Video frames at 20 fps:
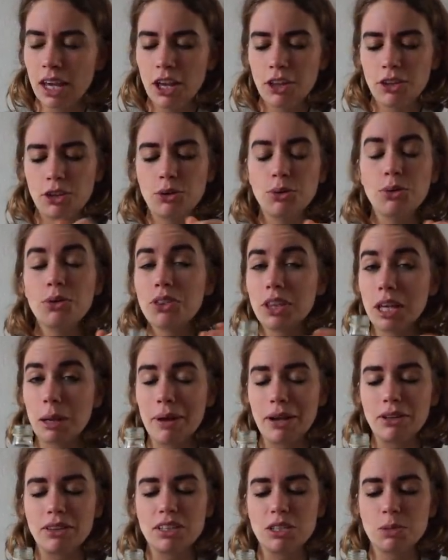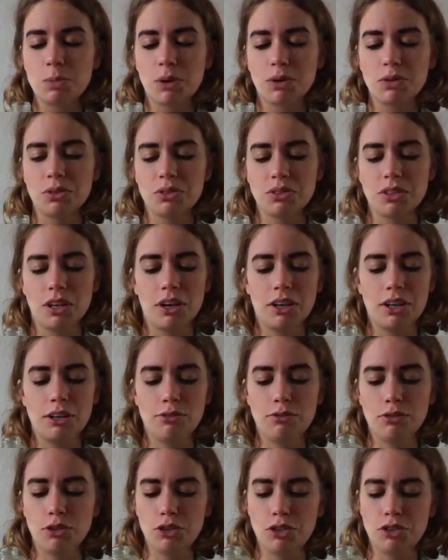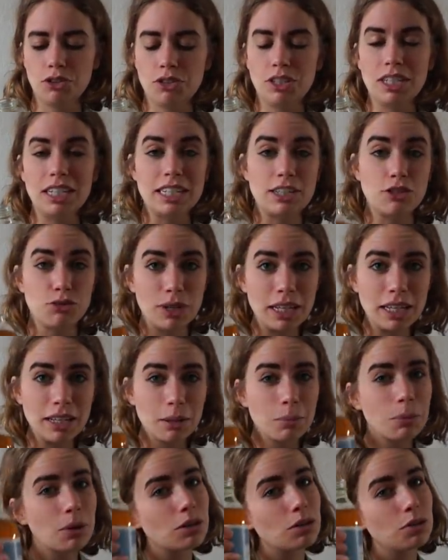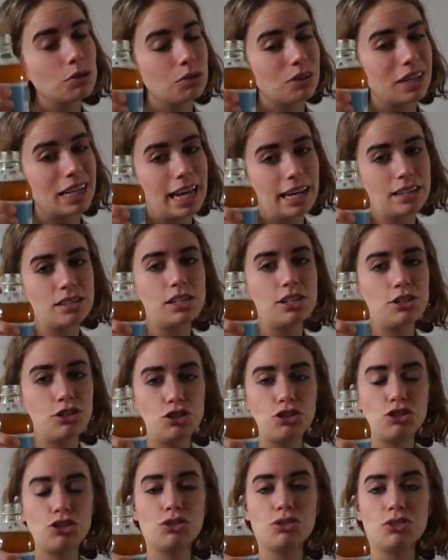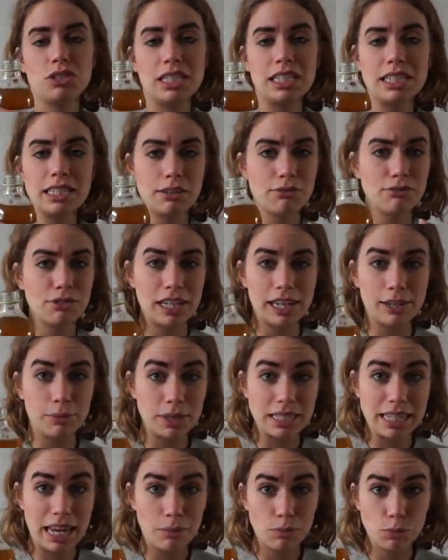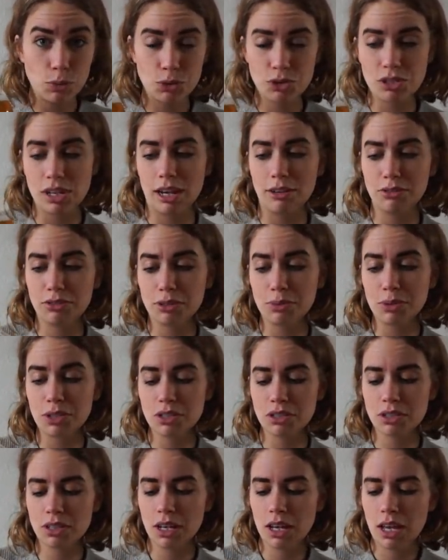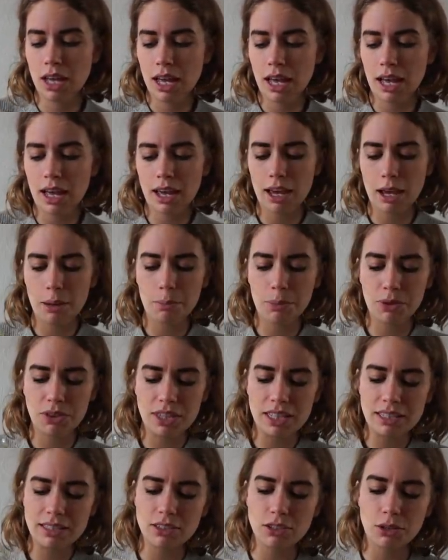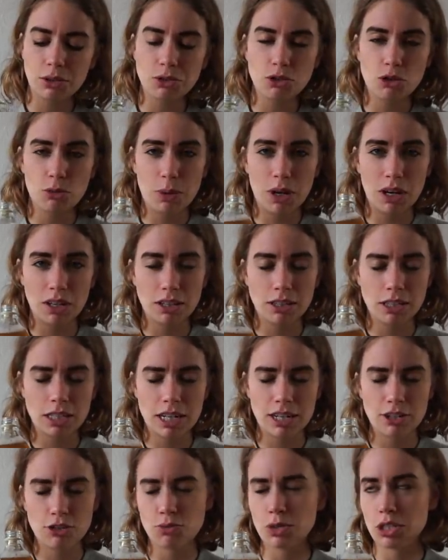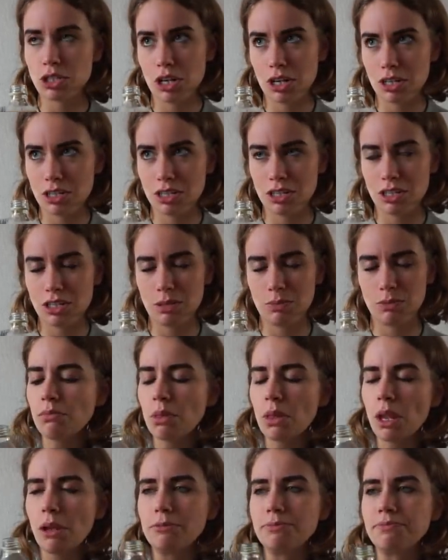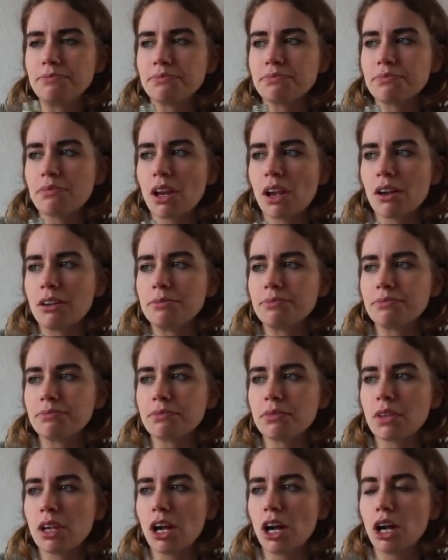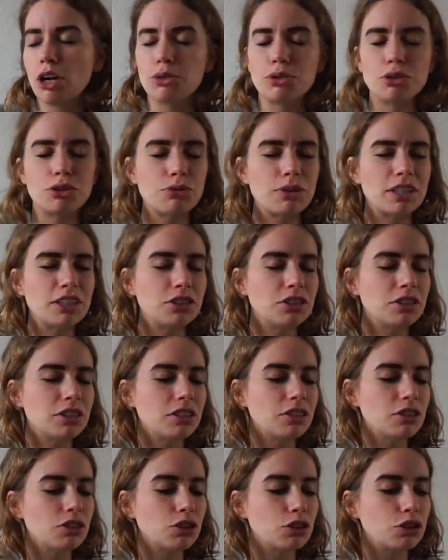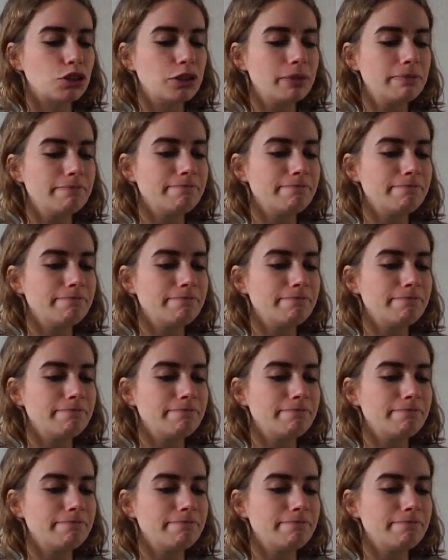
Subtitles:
The cool thing about these bottles are if you need a drinking bottle, you can actually just use this and fill it with tap water afterwards. But this is also a part of the Danish return system. Oh, good gracious, this is good.